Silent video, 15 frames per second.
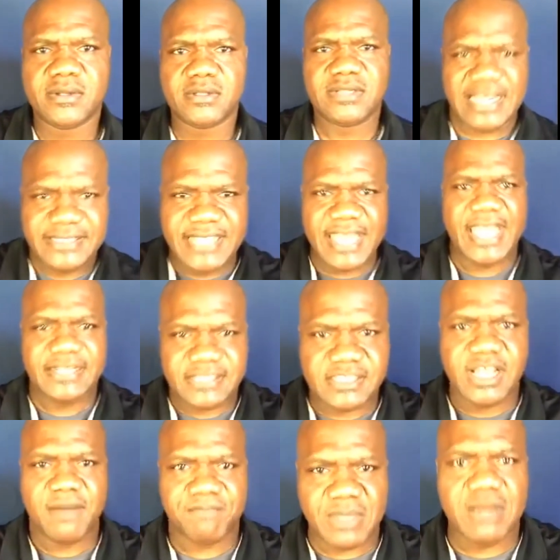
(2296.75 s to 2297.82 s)
They did
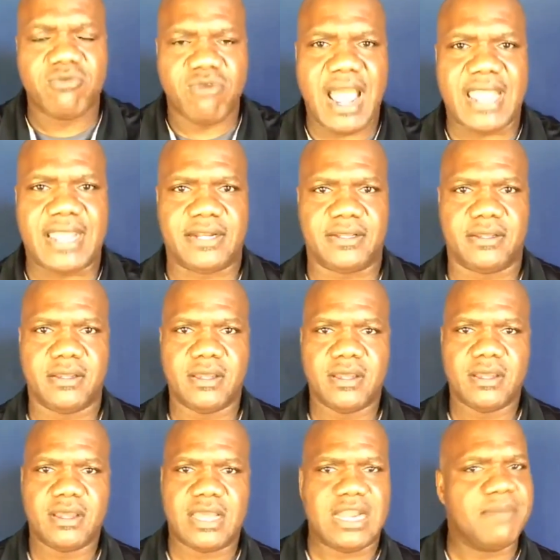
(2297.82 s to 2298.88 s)
something right.
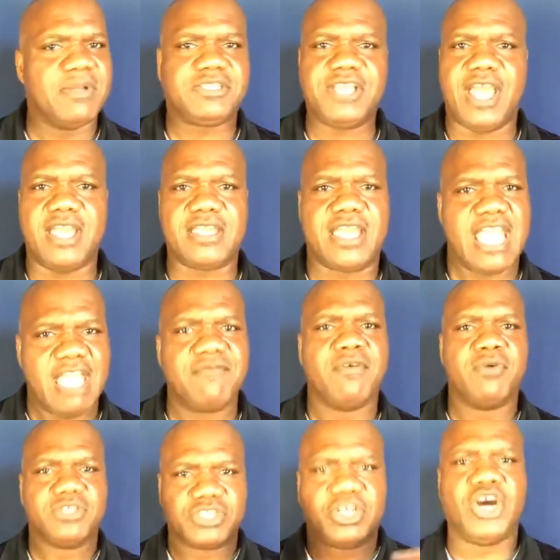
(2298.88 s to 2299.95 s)
And let me tell you, if it
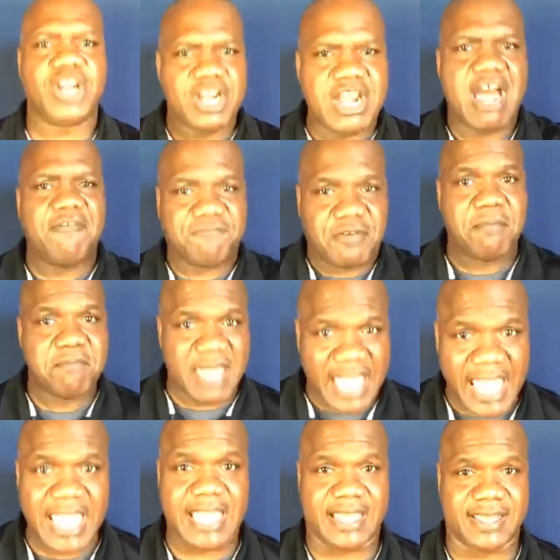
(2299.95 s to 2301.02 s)
was good enough for
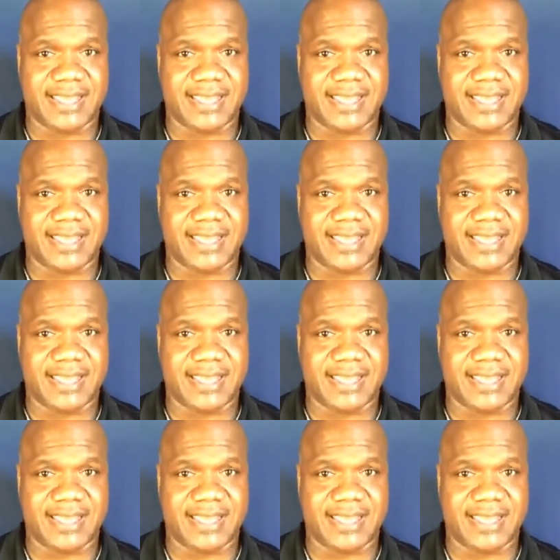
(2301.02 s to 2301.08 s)
me,